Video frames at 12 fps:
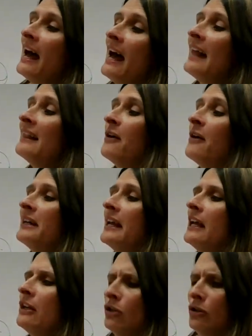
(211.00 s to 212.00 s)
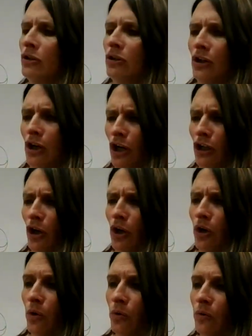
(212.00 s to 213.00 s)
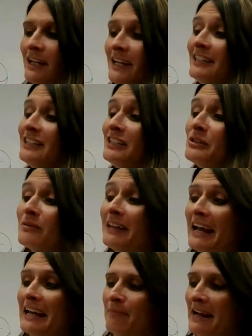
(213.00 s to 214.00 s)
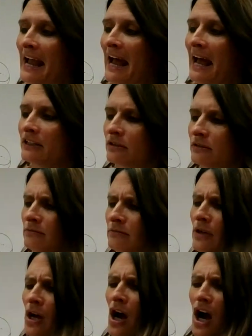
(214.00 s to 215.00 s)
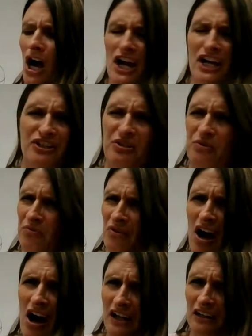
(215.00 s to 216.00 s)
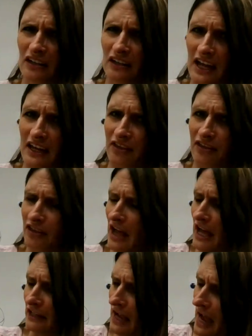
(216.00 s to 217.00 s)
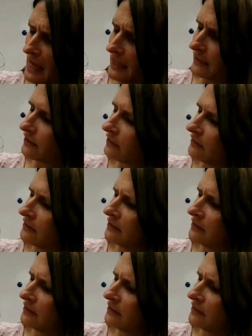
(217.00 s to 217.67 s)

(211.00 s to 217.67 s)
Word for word: Hello again. Hello. Do you like my hat? I do not like that hat.